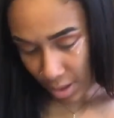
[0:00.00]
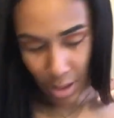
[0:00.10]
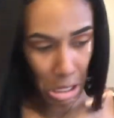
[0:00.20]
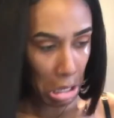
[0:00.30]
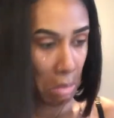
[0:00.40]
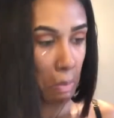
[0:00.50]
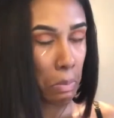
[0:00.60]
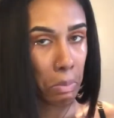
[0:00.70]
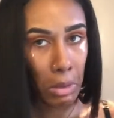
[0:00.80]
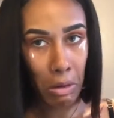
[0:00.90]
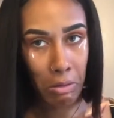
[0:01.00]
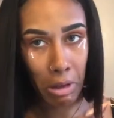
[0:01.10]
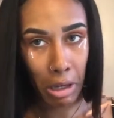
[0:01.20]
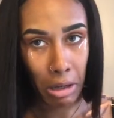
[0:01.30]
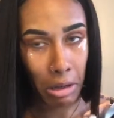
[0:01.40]
Yeah, that was
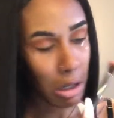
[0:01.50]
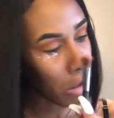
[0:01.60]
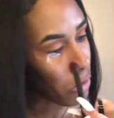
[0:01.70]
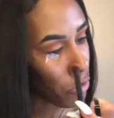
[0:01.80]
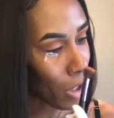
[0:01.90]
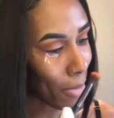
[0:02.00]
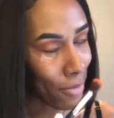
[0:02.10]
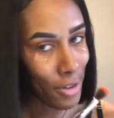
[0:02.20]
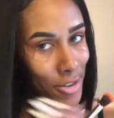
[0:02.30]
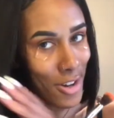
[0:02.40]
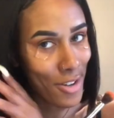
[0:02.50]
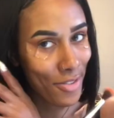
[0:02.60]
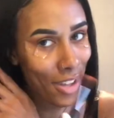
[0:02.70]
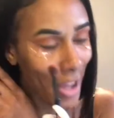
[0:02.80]
that. I just dropped my friends off.